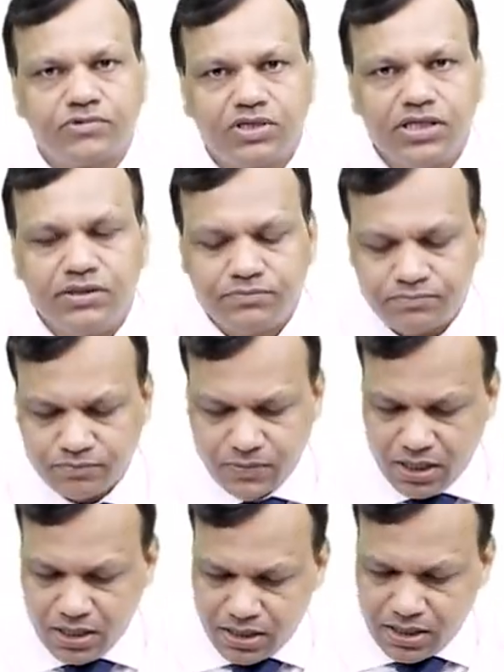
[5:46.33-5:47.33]
Okay.
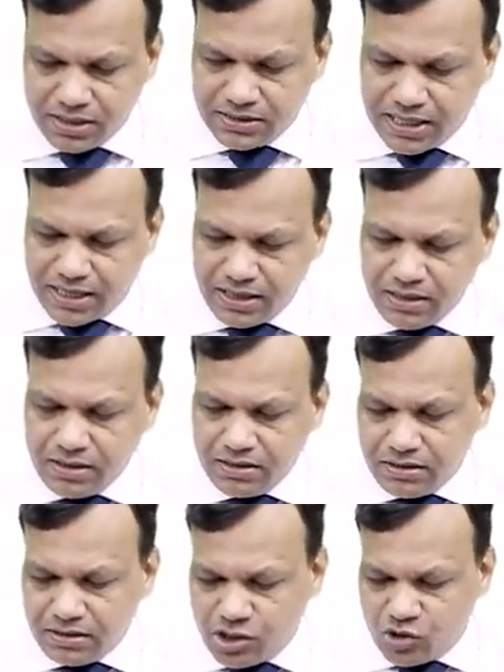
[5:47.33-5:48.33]
Then
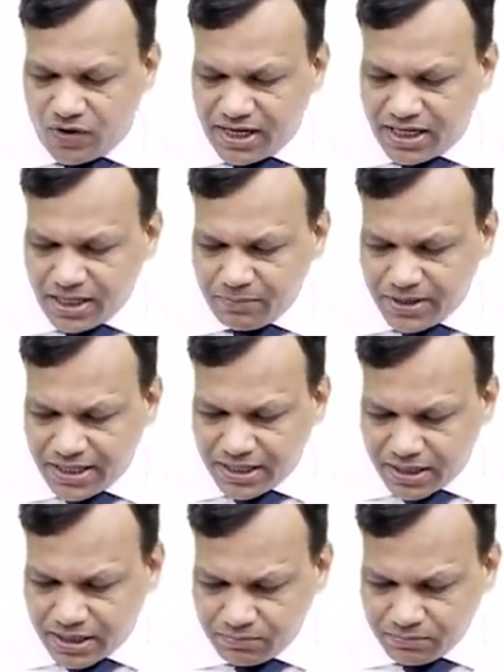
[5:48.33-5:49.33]
20
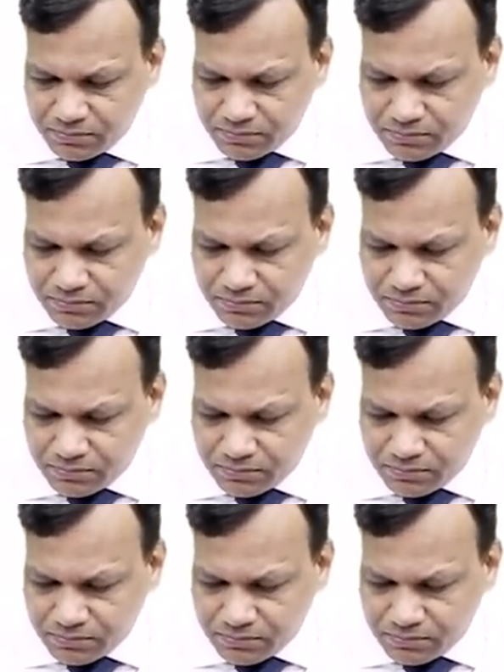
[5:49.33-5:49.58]
milligram